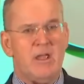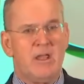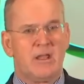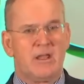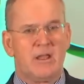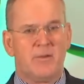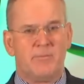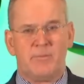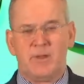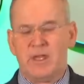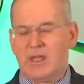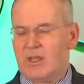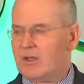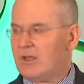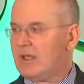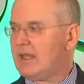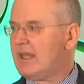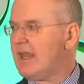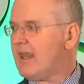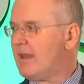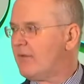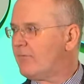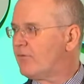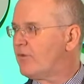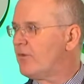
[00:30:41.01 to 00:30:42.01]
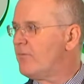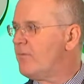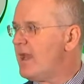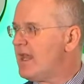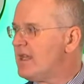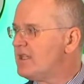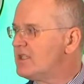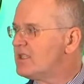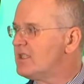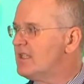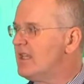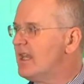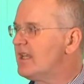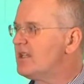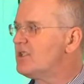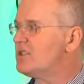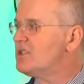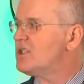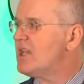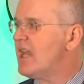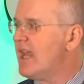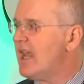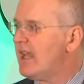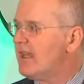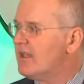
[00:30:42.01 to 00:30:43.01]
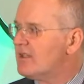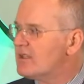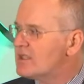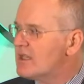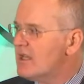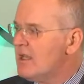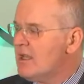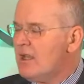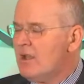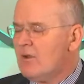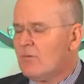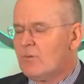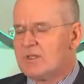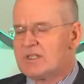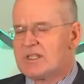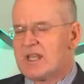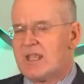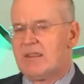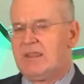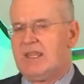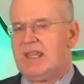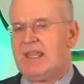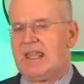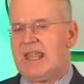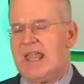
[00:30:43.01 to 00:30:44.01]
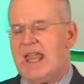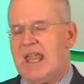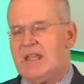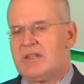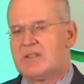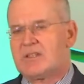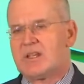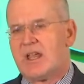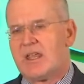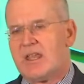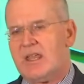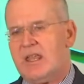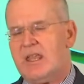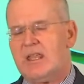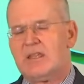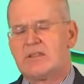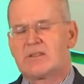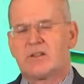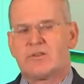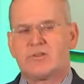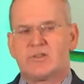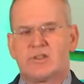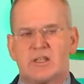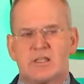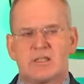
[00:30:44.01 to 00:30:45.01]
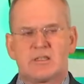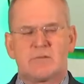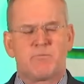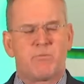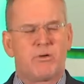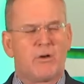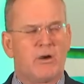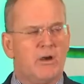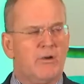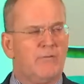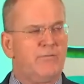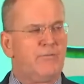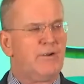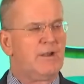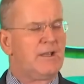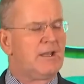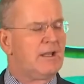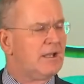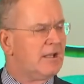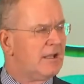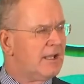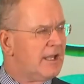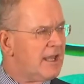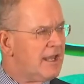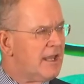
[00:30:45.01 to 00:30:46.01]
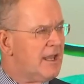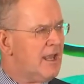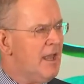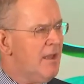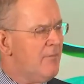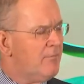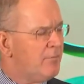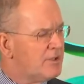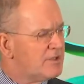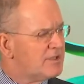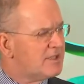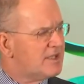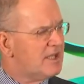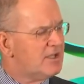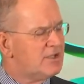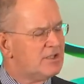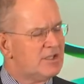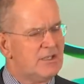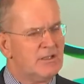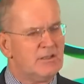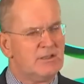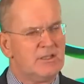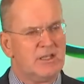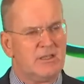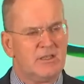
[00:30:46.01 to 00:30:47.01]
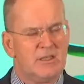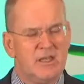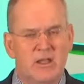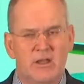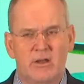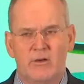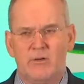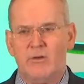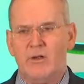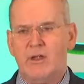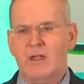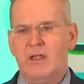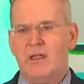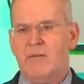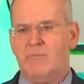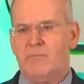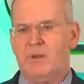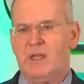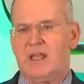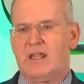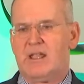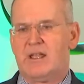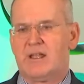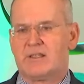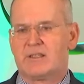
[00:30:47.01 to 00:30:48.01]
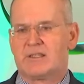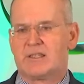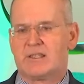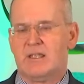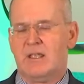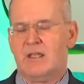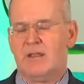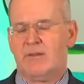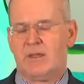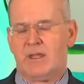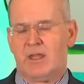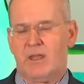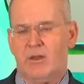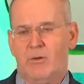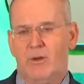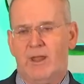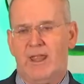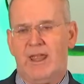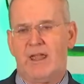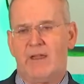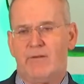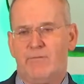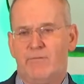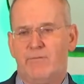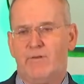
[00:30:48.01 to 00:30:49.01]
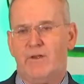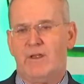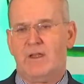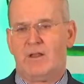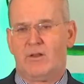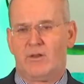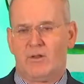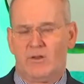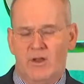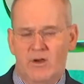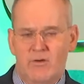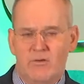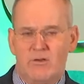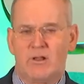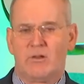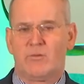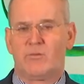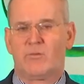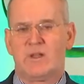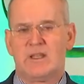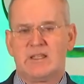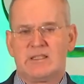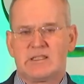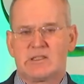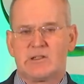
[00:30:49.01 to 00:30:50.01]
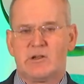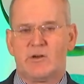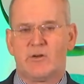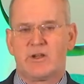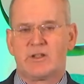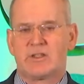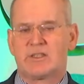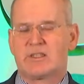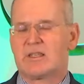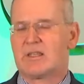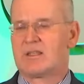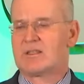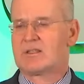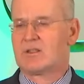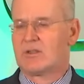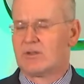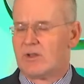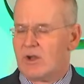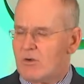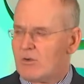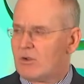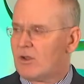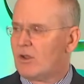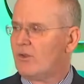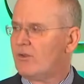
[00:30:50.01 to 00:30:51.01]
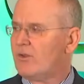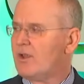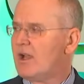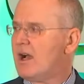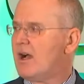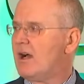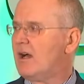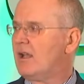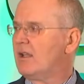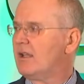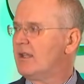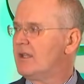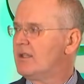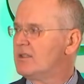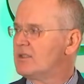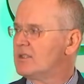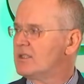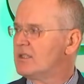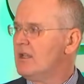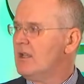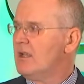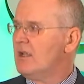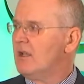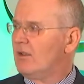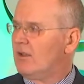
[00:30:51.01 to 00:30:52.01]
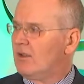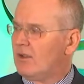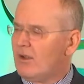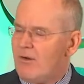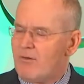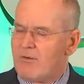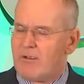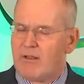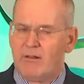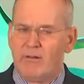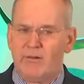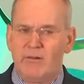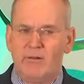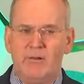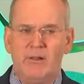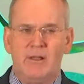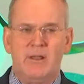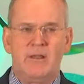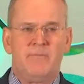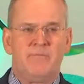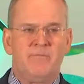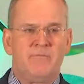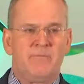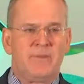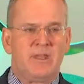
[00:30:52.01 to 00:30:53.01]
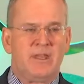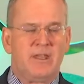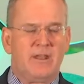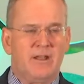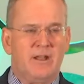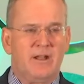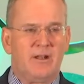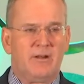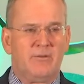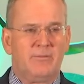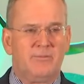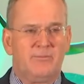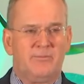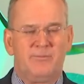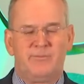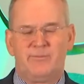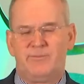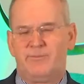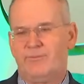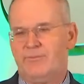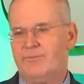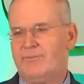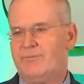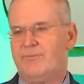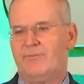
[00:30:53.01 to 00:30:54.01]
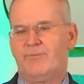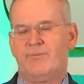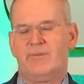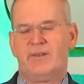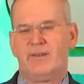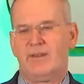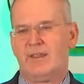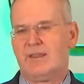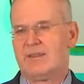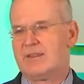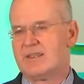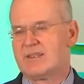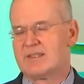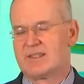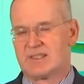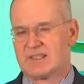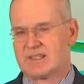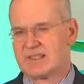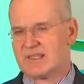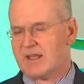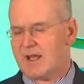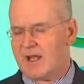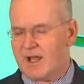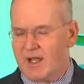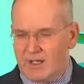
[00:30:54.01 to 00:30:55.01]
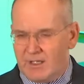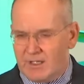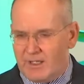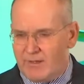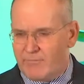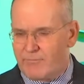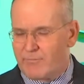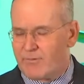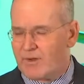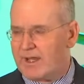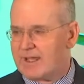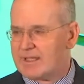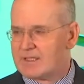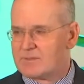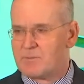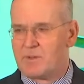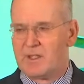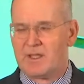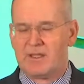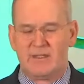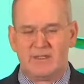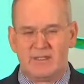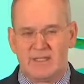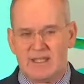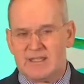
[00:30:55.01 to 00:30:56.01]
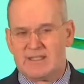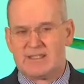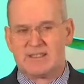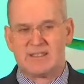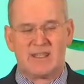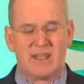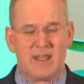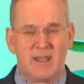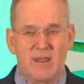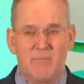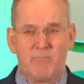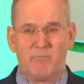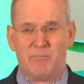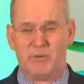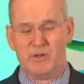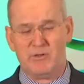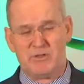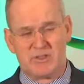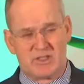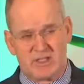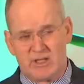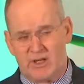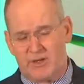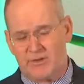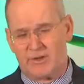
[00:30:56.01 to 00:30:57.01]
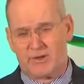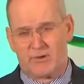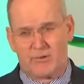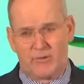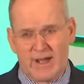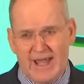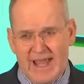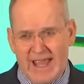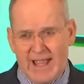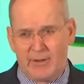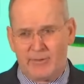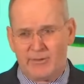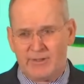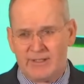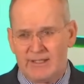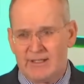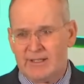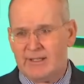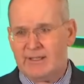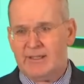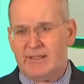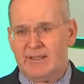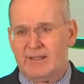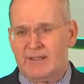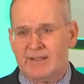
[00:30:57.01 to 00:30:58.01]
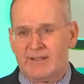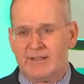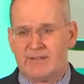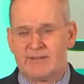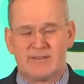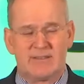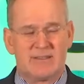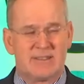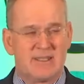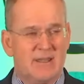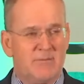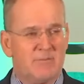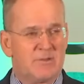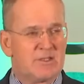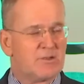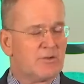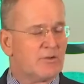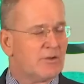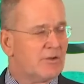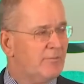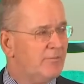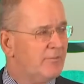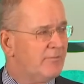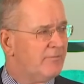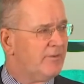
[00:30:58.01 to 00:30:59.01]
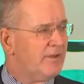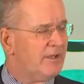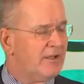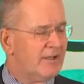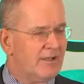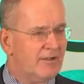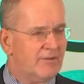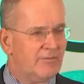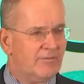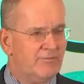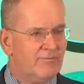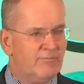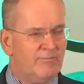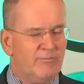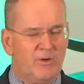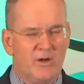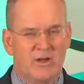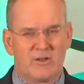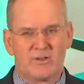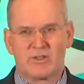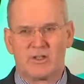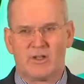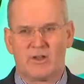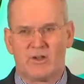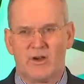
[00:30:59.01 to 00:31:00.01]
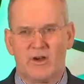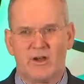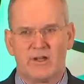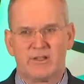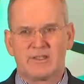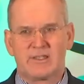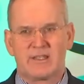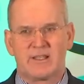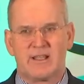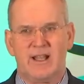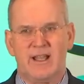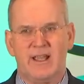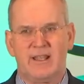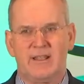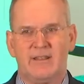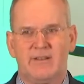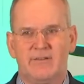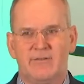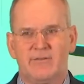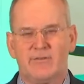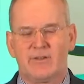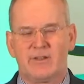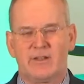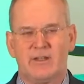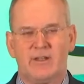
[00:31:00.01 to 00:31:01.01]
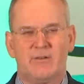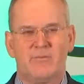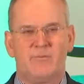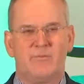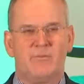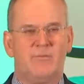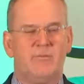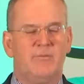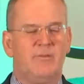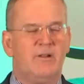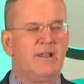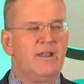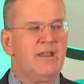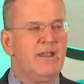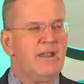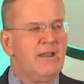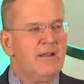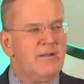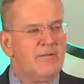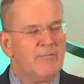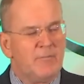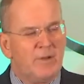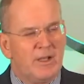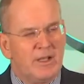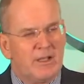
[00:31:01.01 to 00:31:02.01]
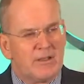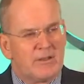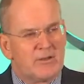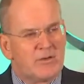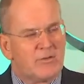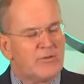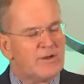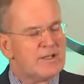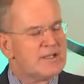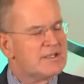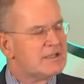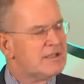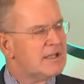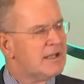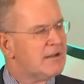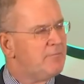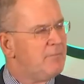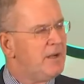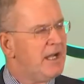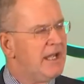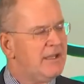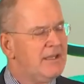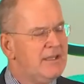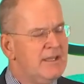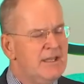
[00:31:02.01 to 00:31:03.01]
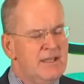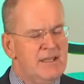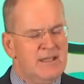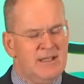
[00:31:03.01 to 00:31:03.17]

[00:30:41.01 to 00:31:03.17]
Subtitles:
community information exchange, which I think HIEs are just perfectly positioned to do because you have local resources, local knowledge, local, this is an ugly phrase, but in DC, boots on the ground. It seems sort of, martial arts kind of, or, militaristic, but,